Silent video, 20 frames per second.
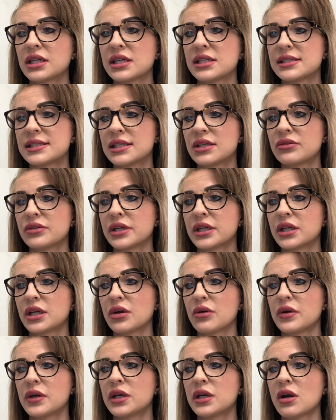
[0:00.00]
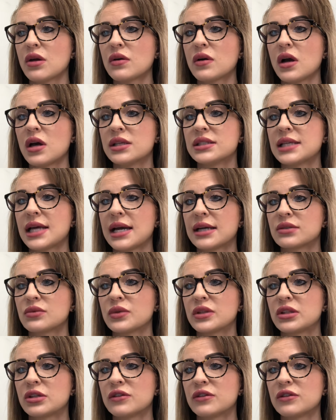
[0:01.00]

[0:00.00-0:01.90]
considering going no contact with